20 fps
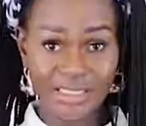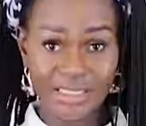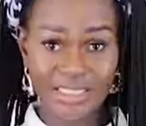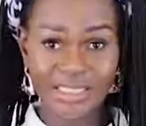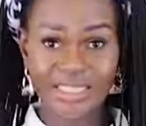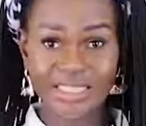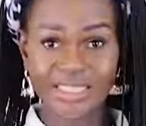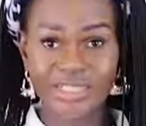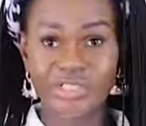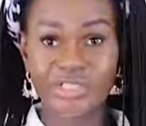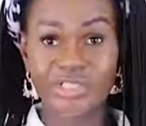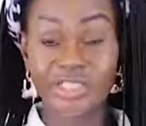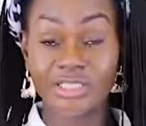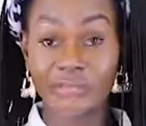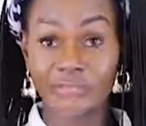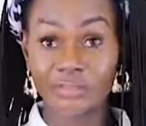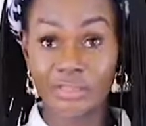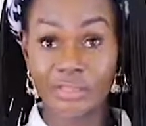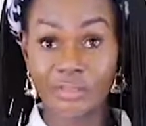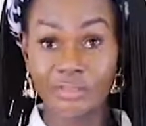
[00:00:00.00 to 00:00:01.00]
this is
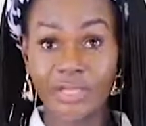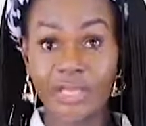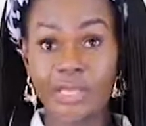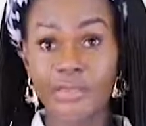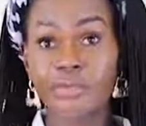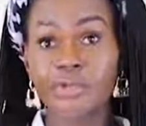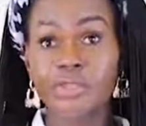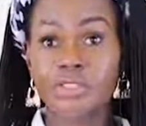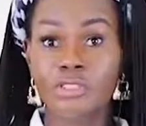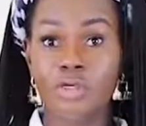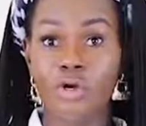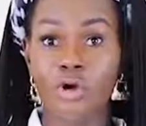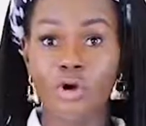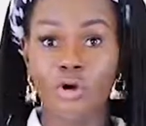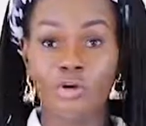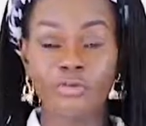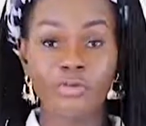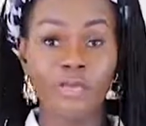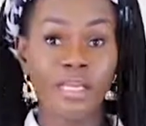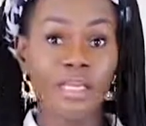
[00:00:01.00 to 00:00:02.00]
just for the purpose
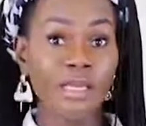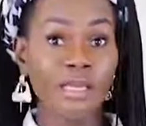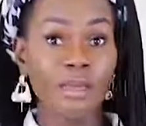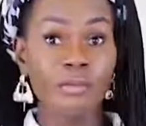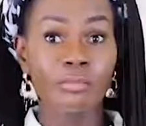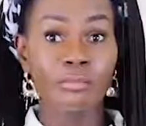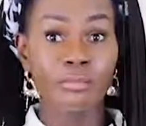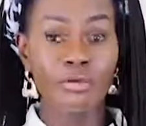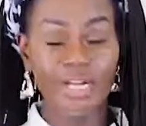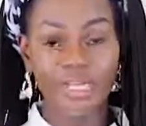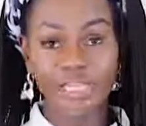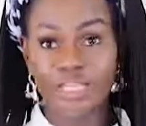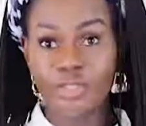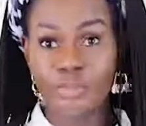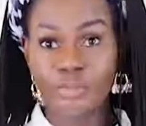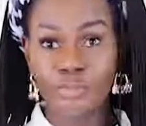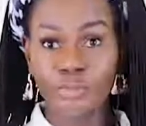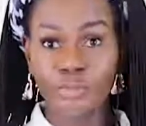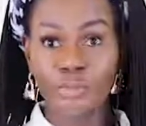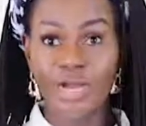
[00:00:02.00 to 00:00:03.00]
of bringing
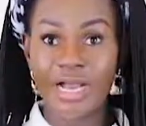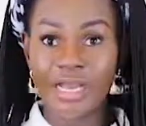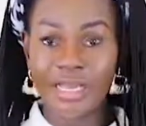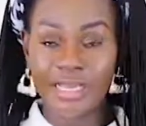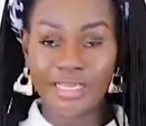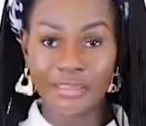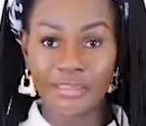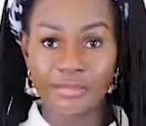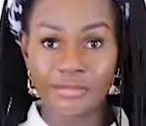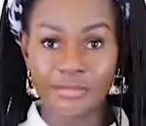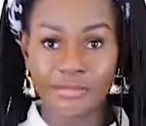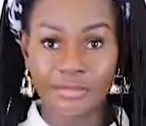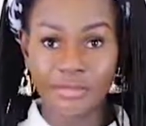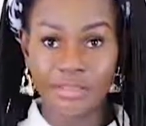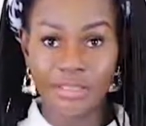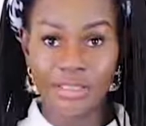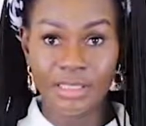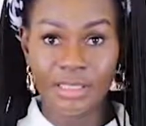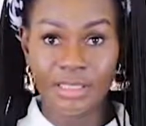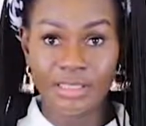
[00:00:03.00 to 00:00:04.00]
you a
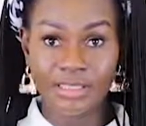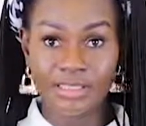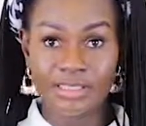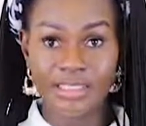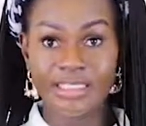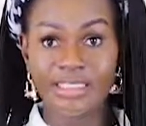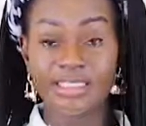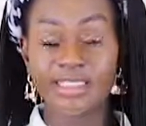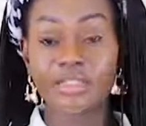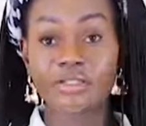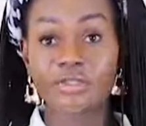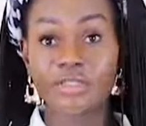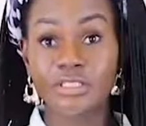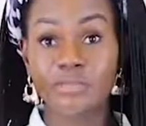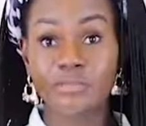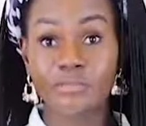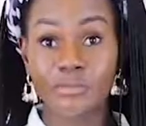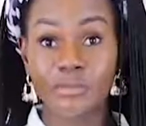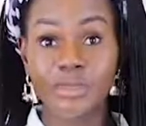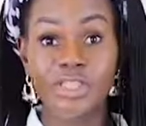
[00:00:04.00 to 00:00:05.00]
detailed
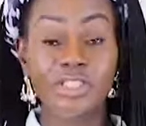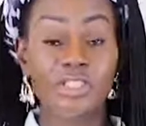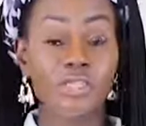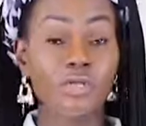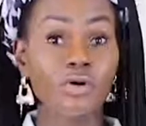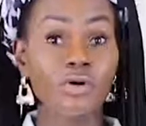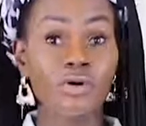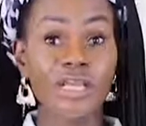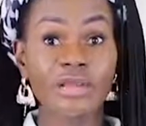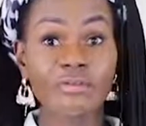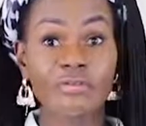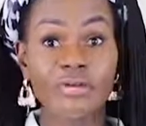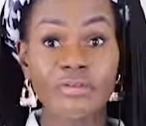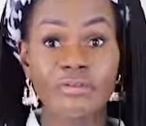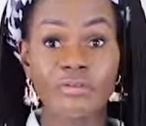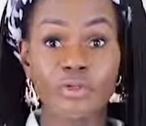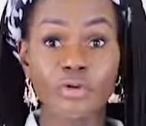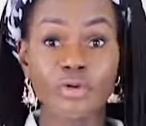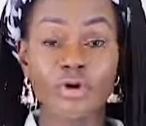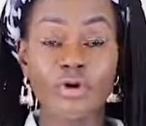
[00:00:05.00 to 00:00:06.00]
information or a
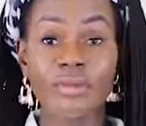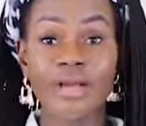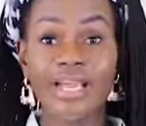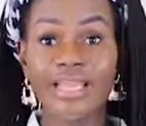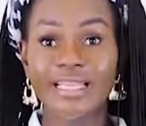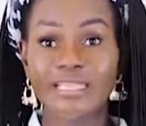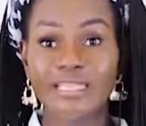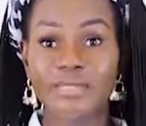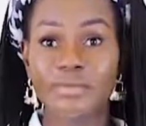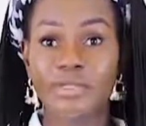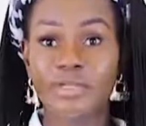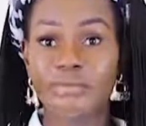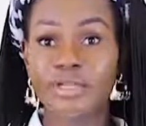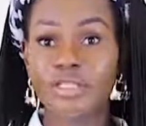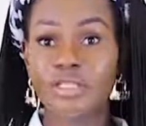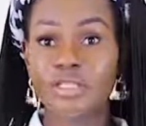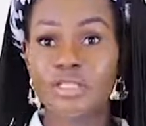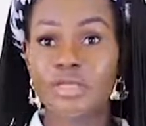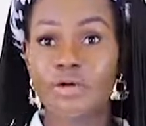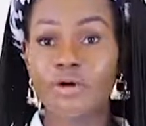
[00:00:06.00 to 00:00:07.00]
review on my
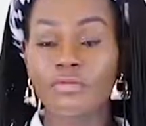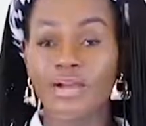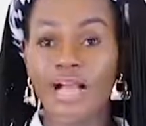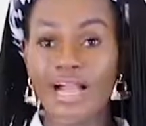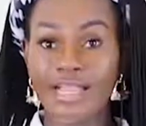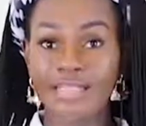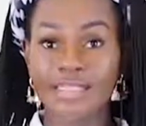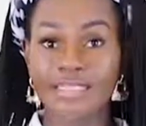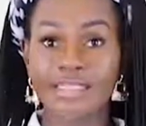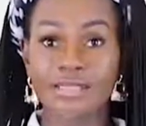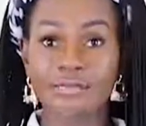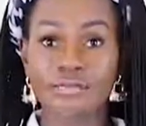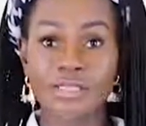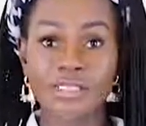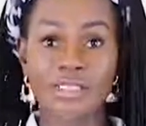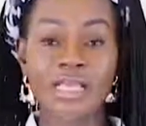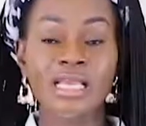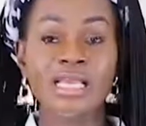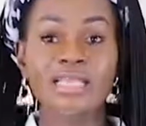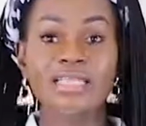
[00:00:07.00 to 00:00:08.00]
experience of
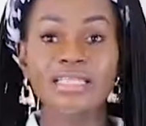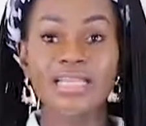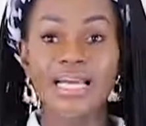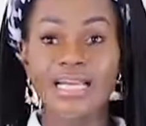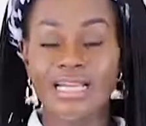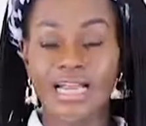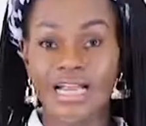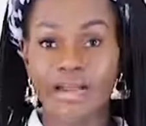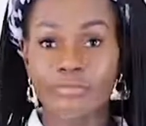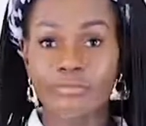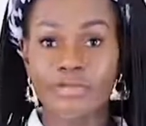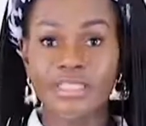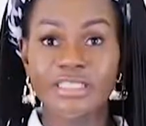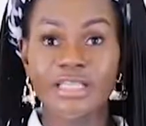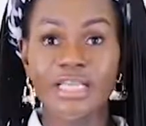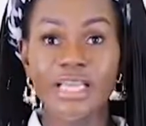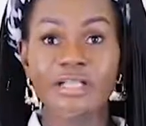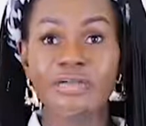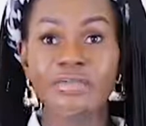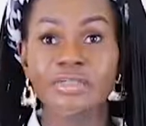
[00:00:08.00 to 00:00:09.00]
items that are
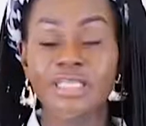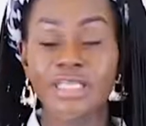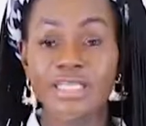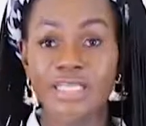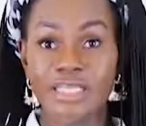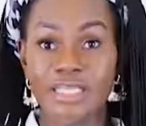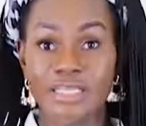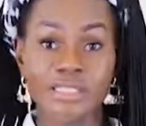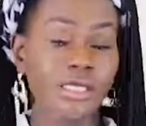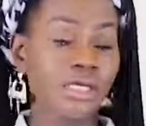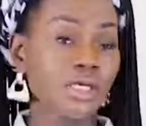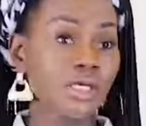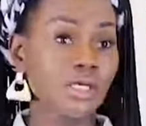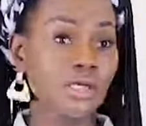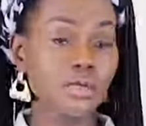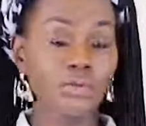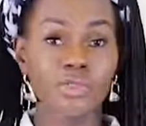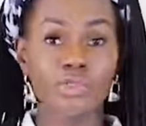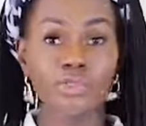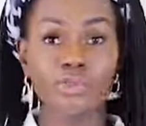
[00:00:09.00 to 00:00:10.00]
retailed in
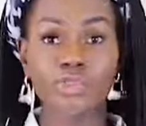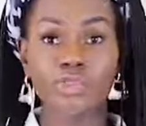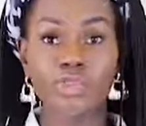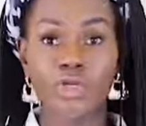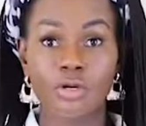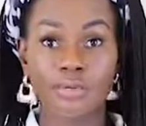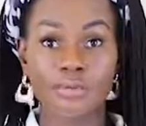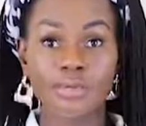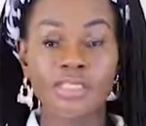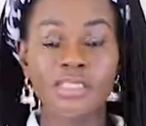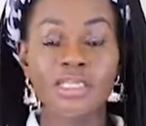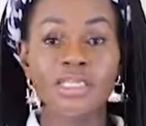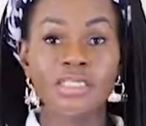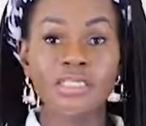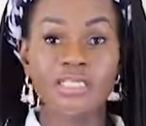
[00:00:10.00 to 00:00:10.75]
local shops.